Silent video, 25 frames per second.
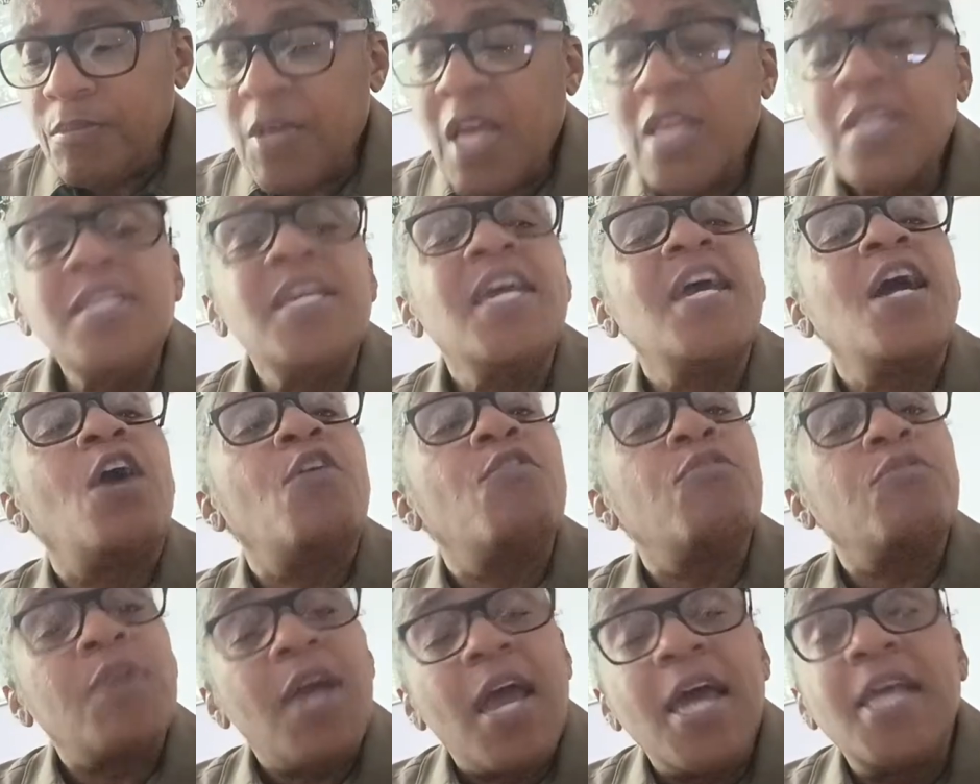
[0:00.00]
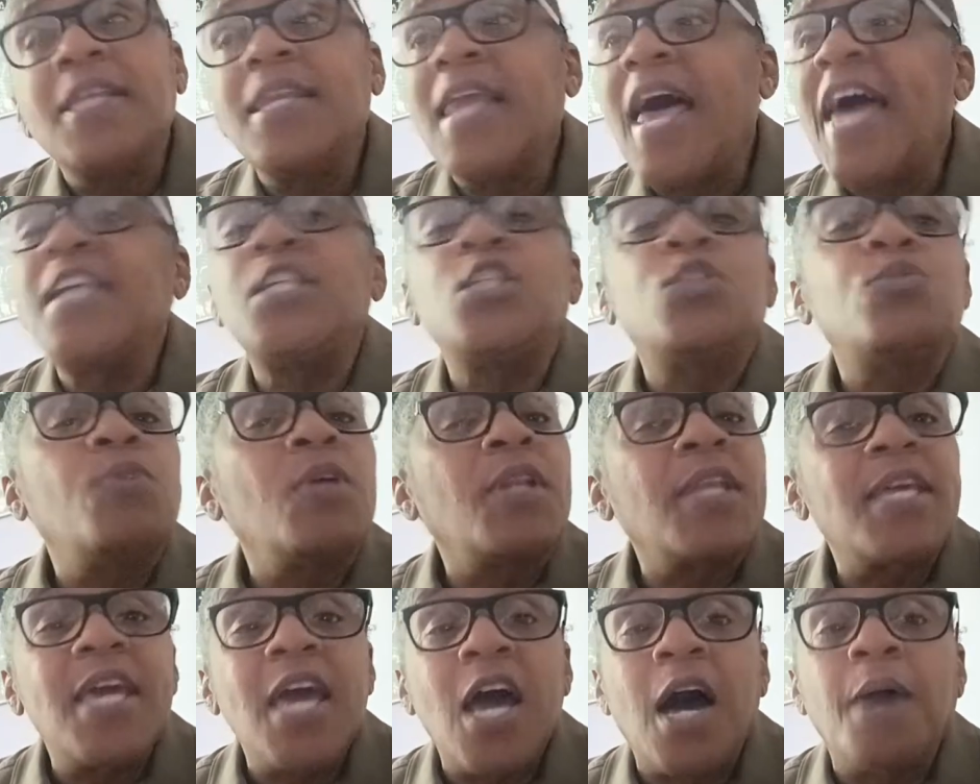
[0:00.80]
yeah, and likes
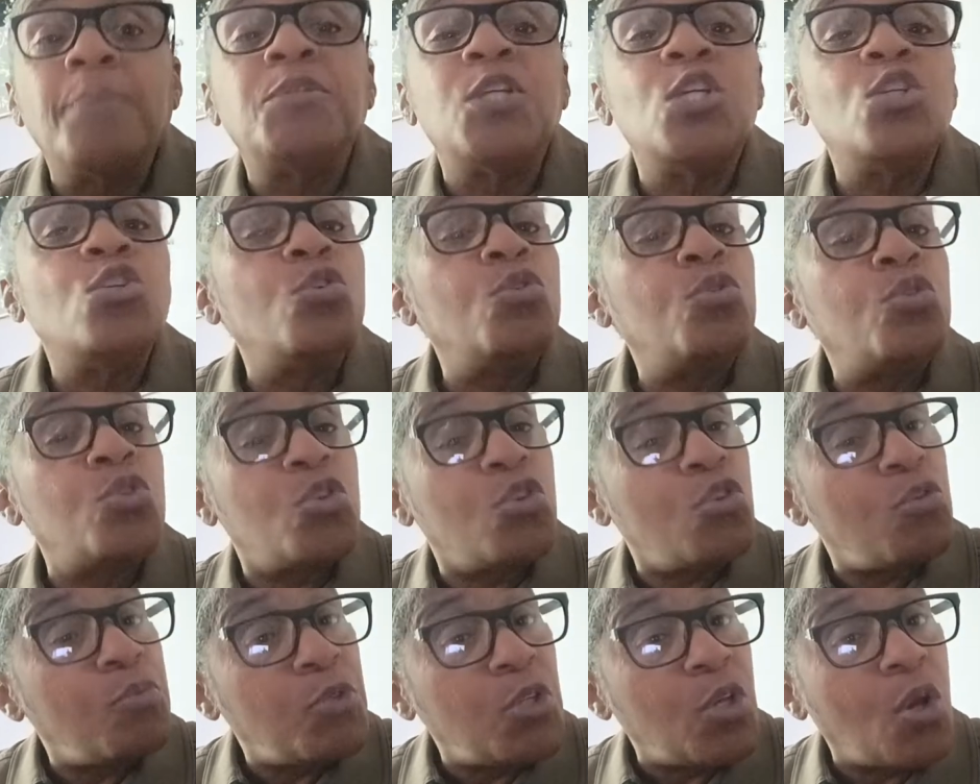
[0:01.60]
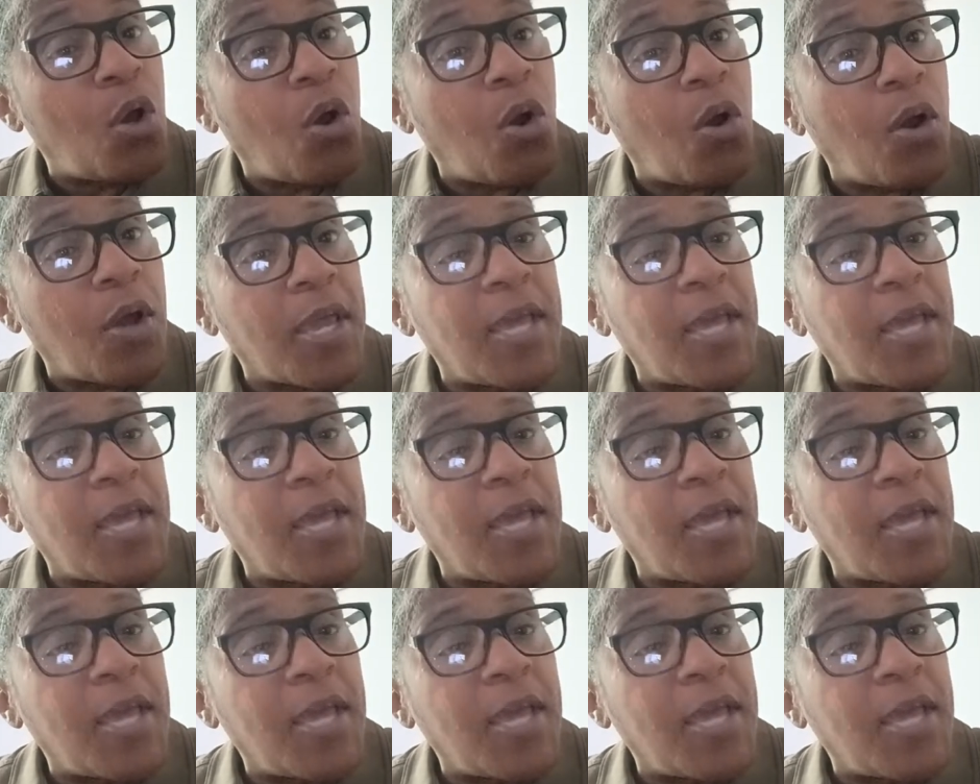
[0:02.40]
really help the YouTube, y'all.